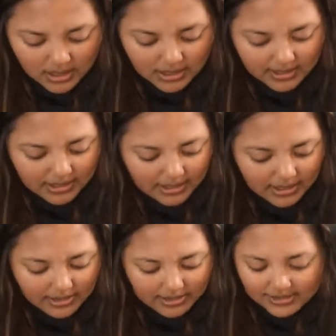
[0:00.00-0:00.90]
And then
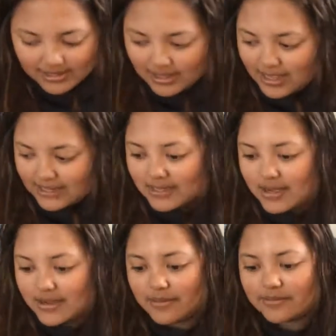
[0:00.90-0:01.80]
I think this is the last
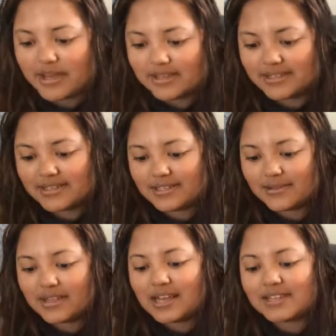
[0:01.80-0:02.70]
item. Yes. So
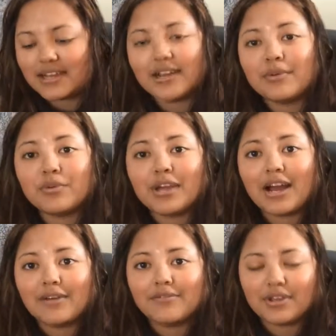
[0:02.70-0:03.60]
the last item we
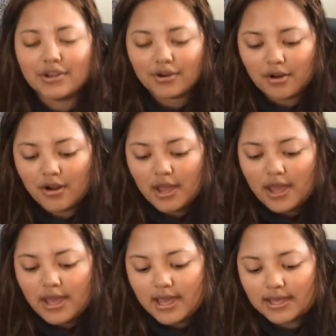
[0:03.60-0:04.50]
have here
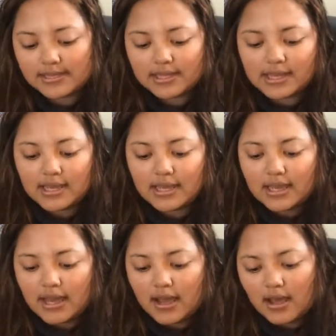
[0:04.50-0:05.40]
is the